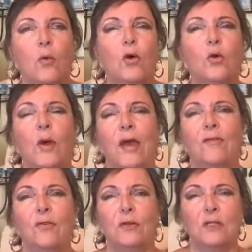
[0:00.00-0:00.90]

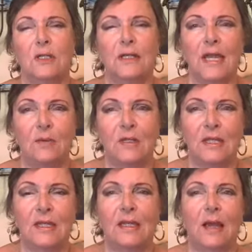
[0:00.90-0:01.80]
whoever's name is
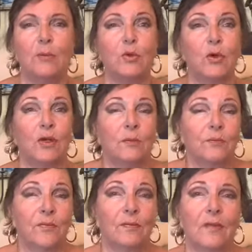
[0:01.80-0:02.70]
in that book
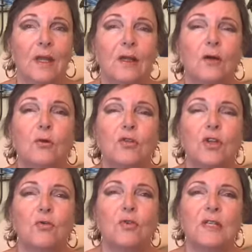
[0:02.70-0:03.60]

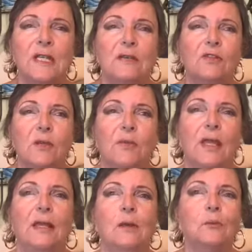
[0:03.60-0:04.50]
also receives some healing.